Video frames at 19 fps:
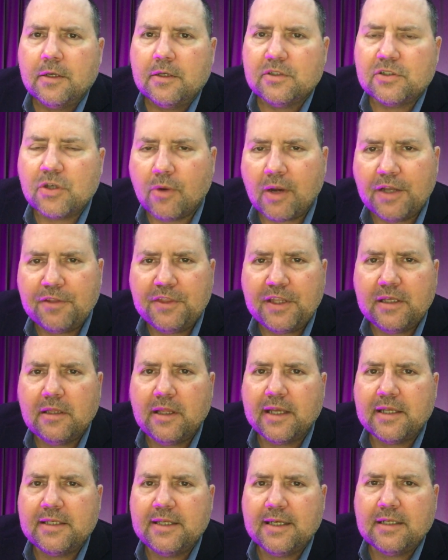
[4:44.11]
So I think,
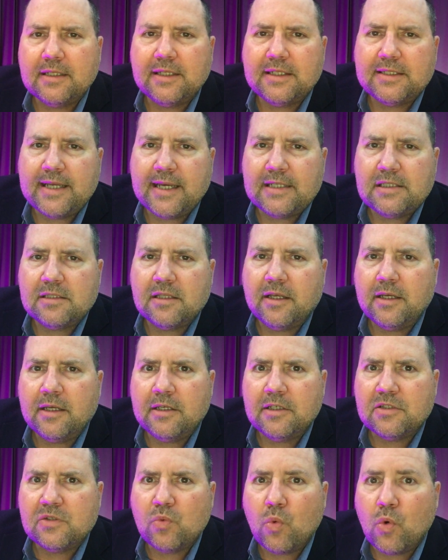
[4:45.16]
like Nikola Tesla
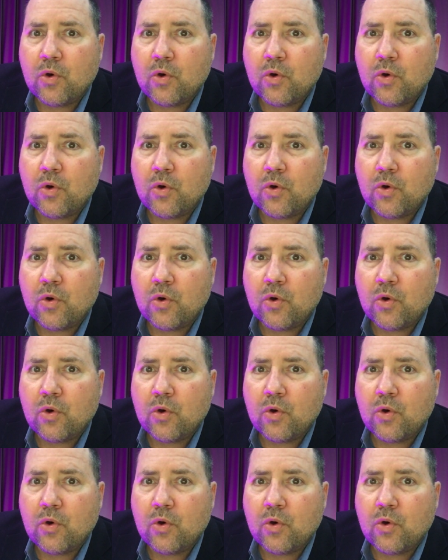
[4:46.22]
and his